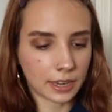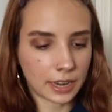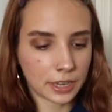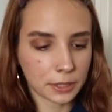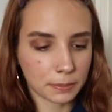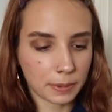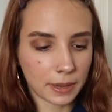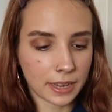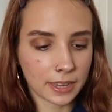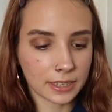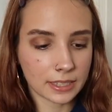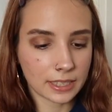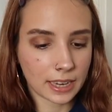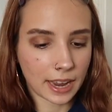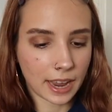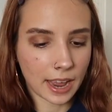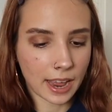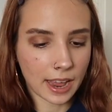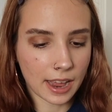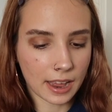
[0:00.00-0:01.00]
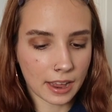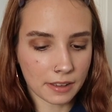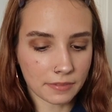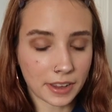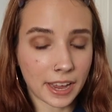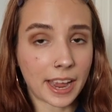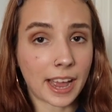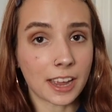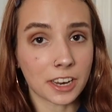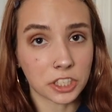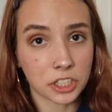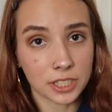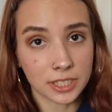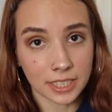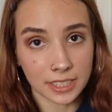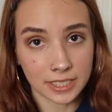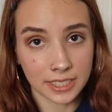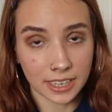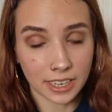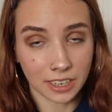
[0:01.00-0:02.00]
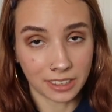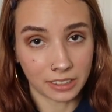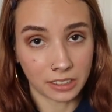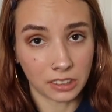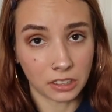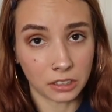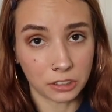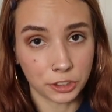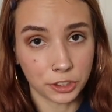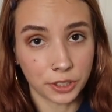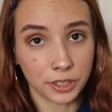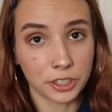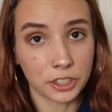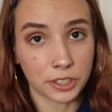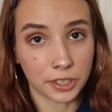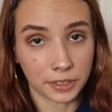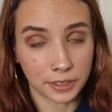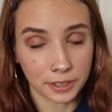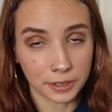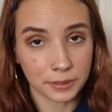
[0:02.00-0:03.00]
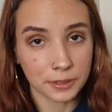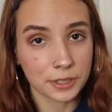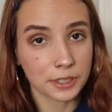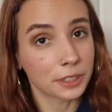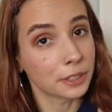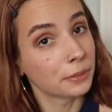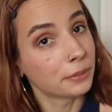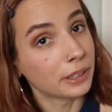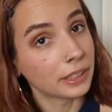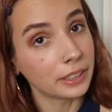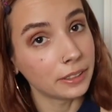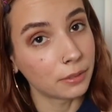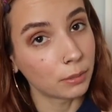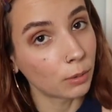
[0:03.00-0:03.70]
the next pant I have, I actually did take out of the laundry to show you. So they're really